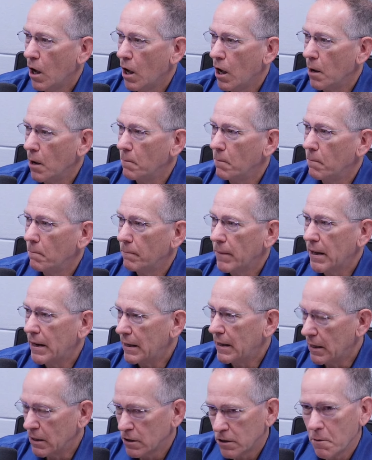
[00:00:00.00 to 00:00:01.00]
um, mm.
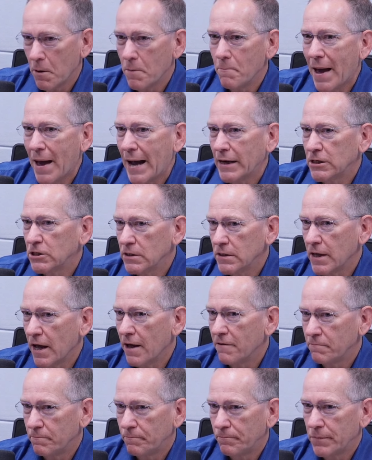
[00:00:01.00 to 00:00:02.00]
and again, it's coming back to
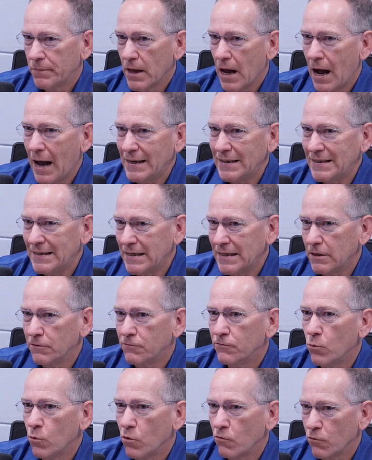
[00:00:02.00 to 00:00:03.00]
that
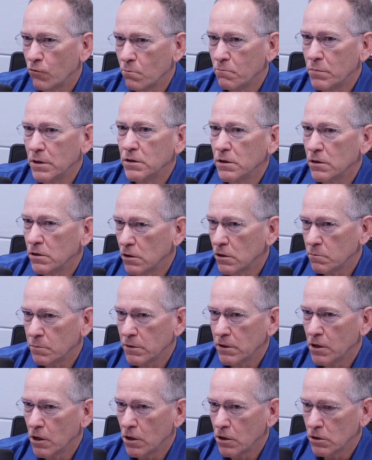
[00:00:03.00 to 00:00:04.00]
idea for for businesses,
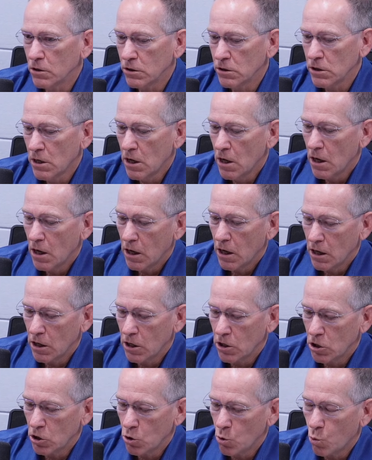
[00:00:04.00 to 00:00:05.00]
because
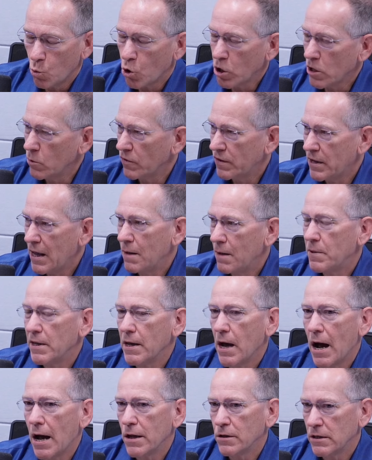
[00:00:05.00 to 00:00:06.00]
you're working with K
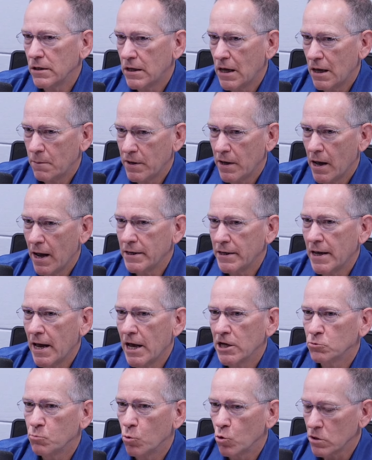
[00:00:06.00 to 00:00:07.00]
P Is and K P I
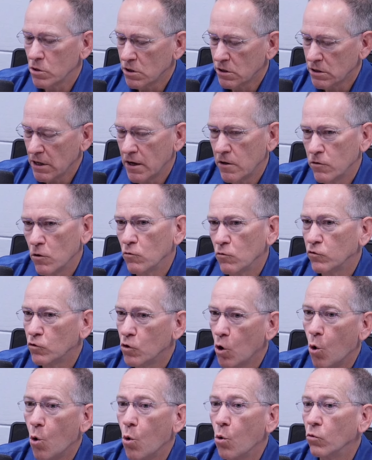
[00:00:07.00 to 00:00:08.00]
dashboards, setting
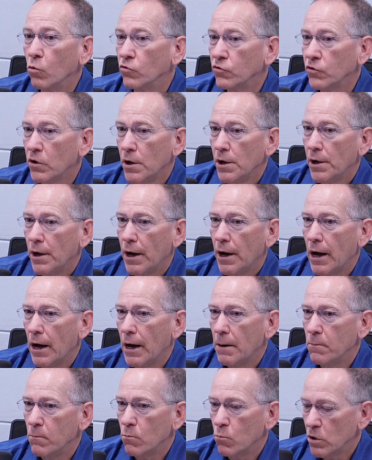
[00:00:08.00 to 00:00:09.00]
those goals.
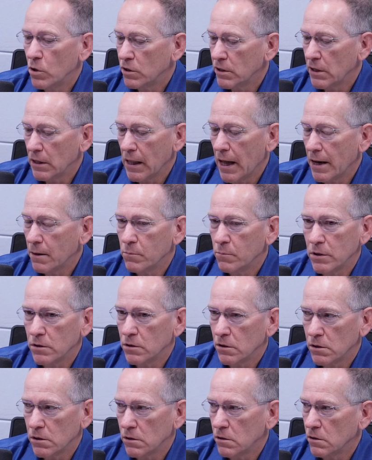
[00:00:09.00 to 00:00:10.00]
Um, we see a lot of
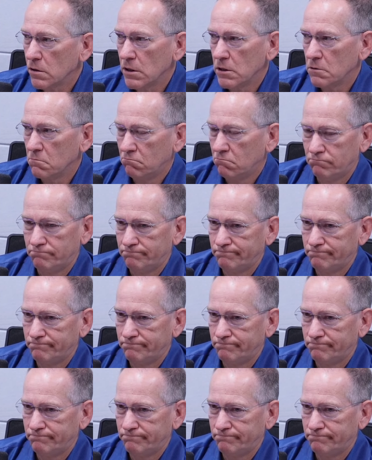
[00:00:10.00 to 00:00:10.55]
businesses that,